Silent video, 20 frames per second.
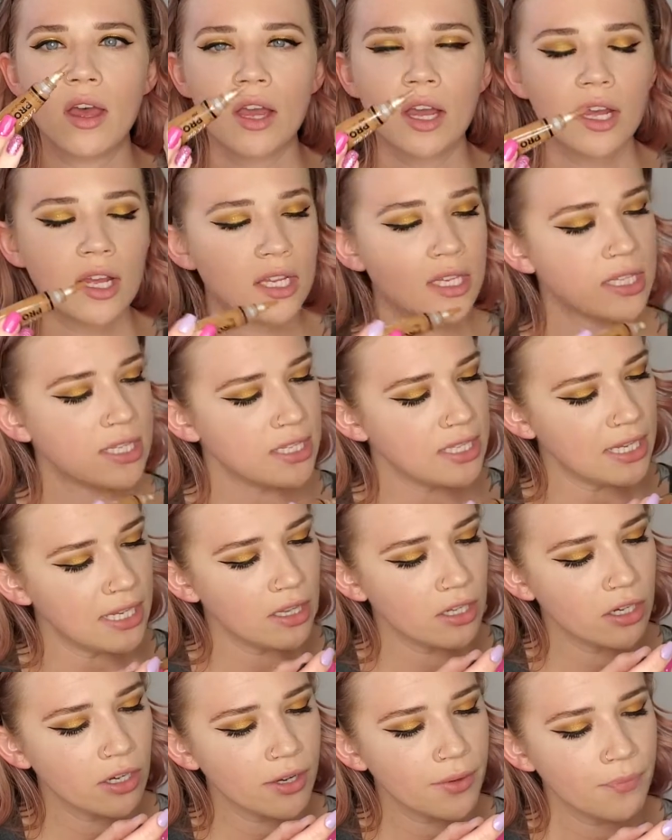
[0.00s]

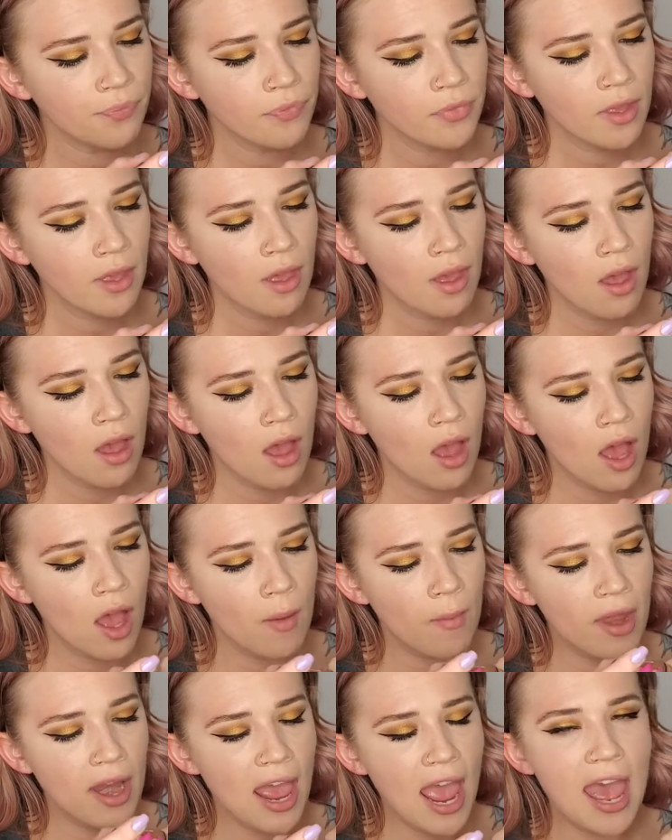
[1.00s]
concealer,
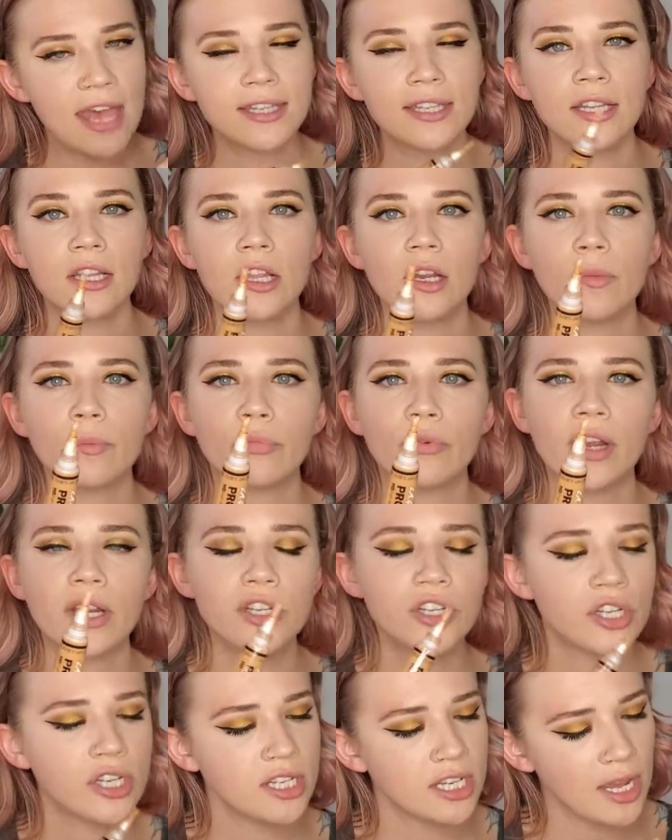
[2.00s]
and it has a little
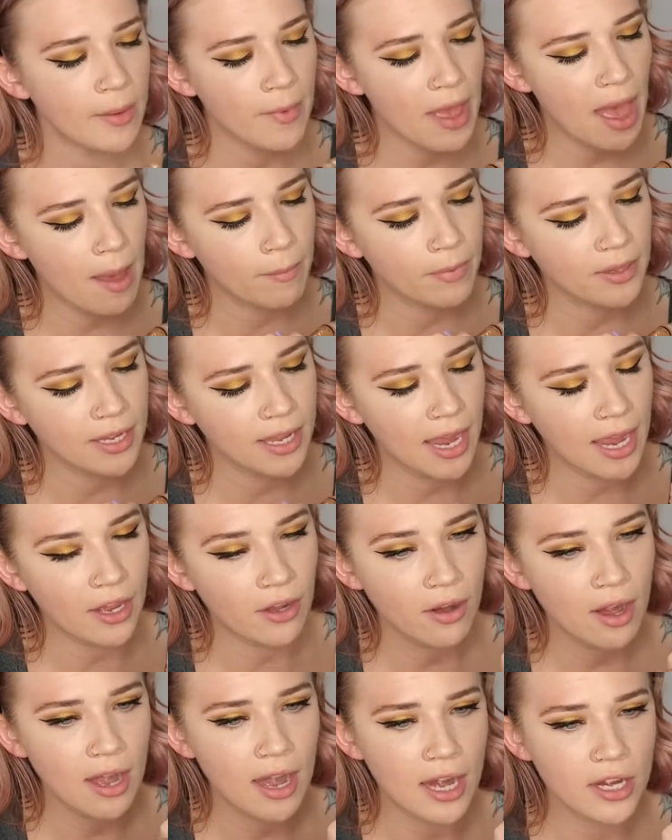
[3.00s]
brush tip
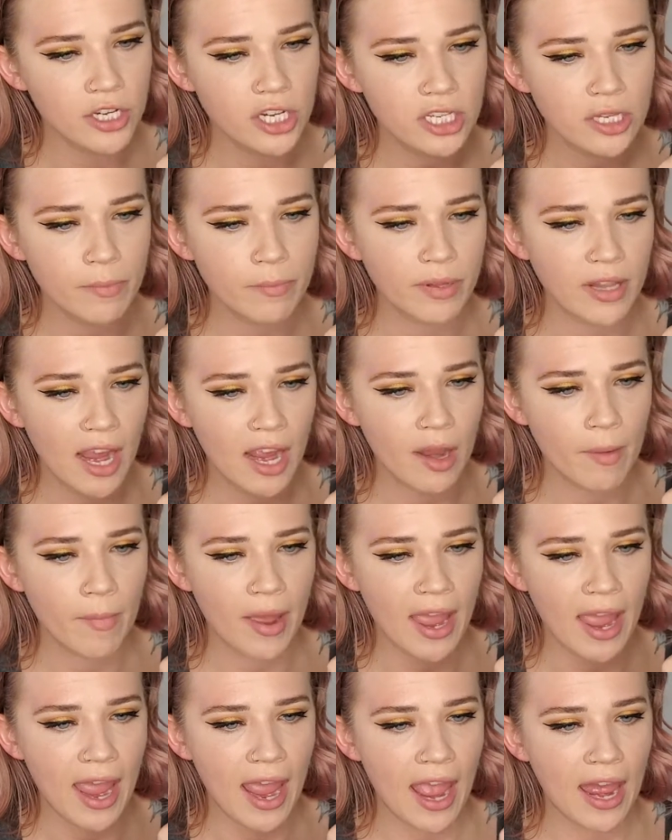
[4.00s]
applicator, and I just apply it on
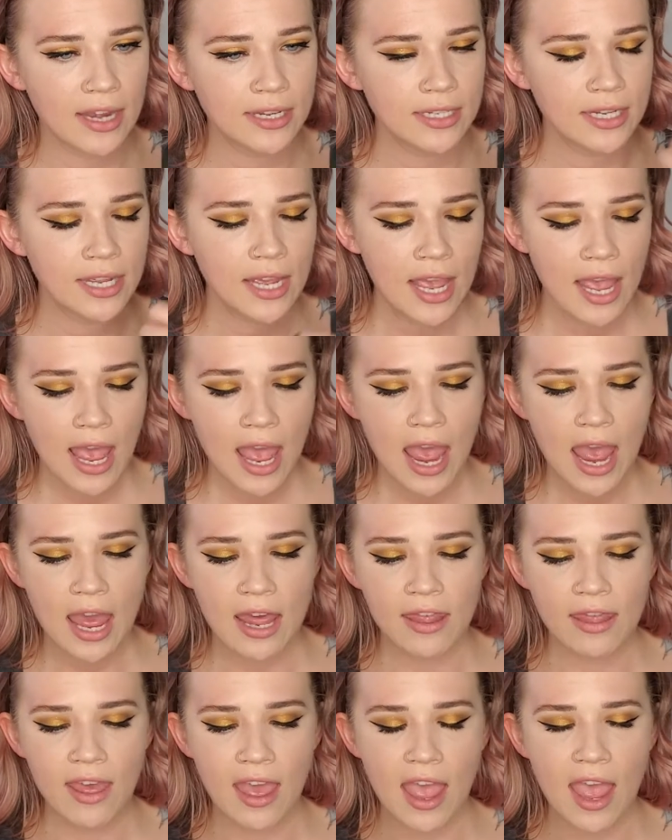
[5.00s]
my hand,
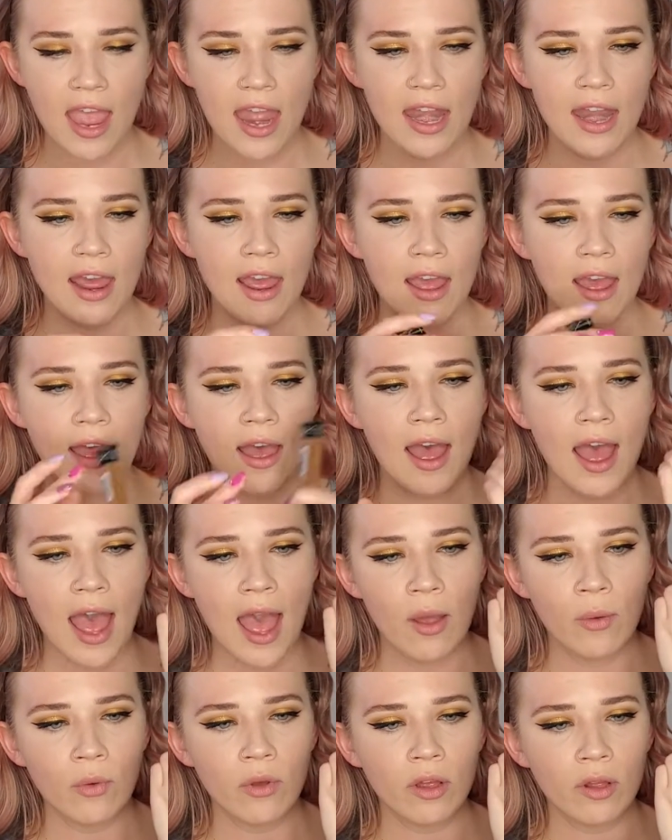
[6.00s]
and then
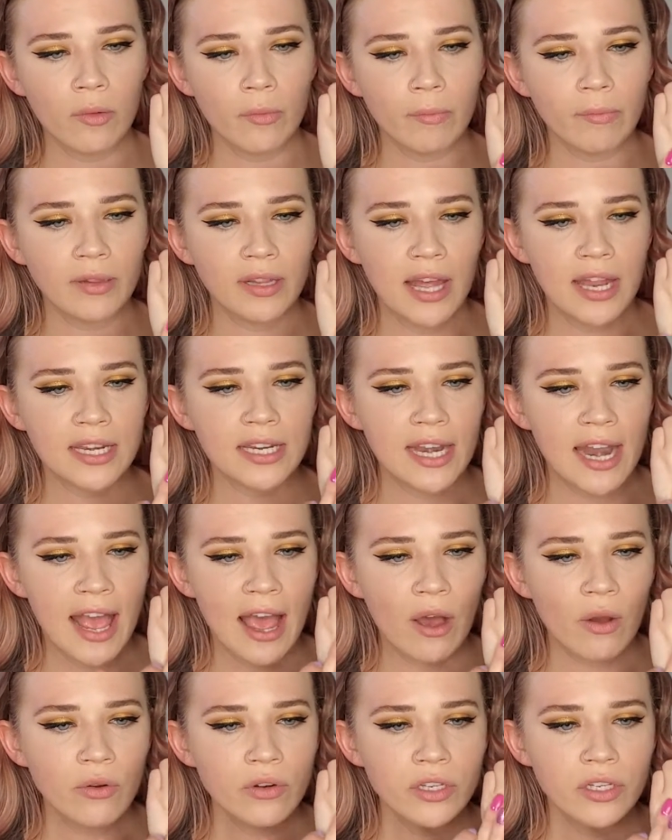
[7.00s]
I will blend it
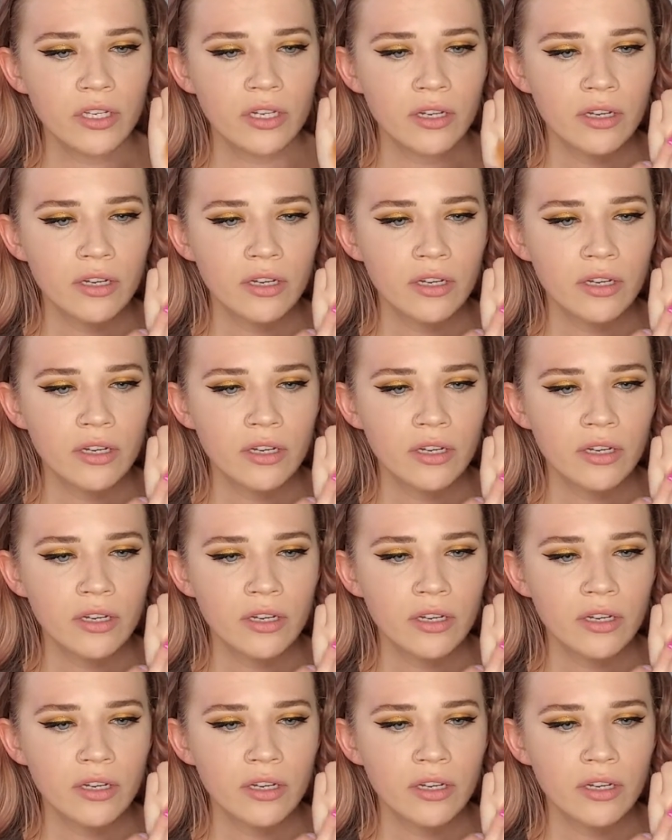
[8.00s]
out